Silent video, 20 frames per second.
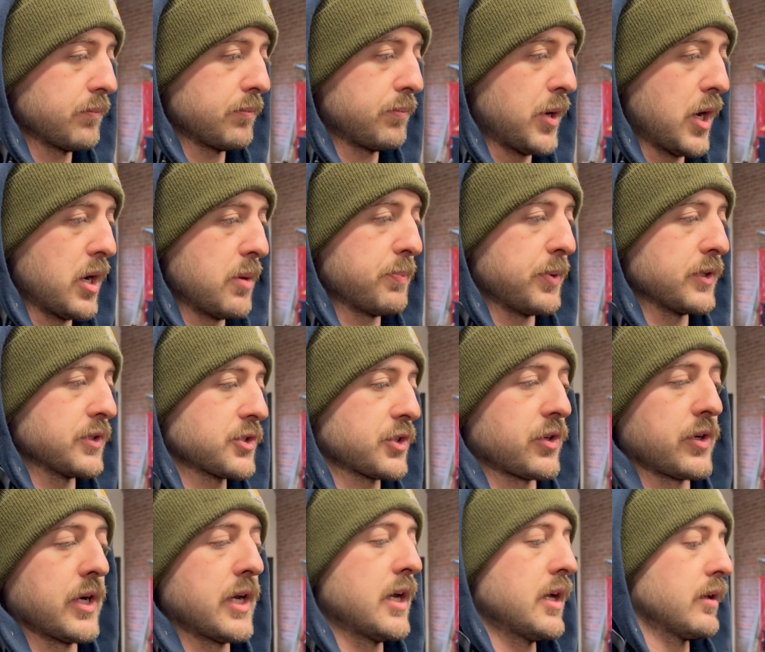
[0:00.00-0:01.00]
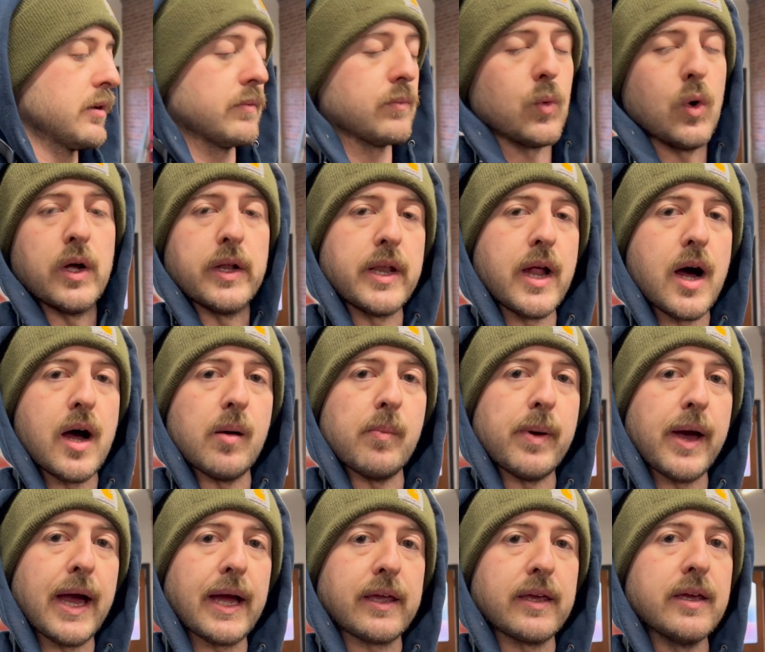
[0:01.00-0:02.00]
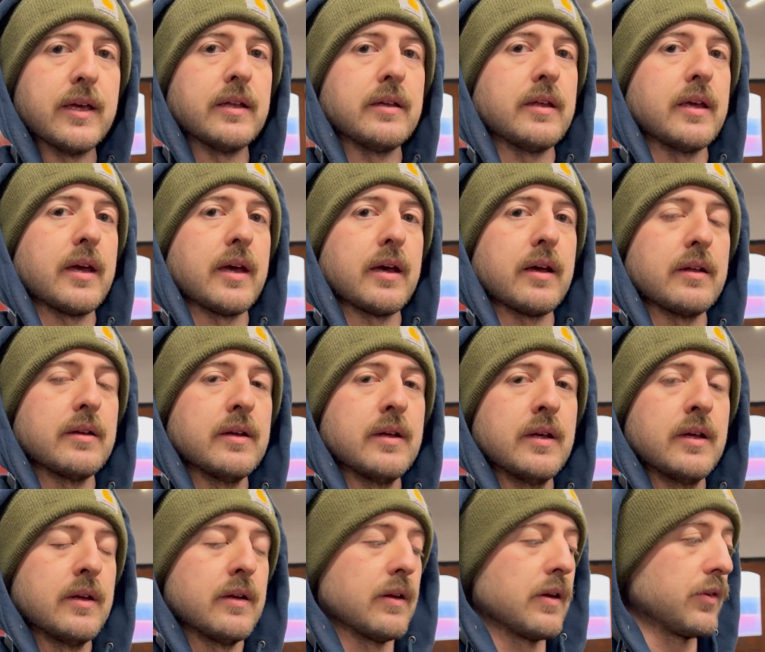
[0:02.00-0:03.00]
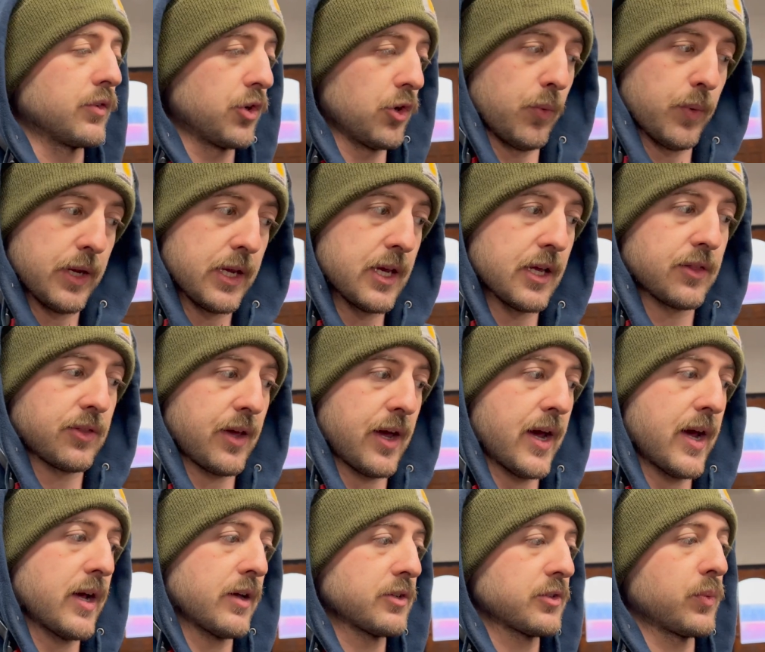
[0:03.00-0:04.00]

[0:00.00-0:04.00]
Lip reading: pump and screen and whatnot back in yet until we get that.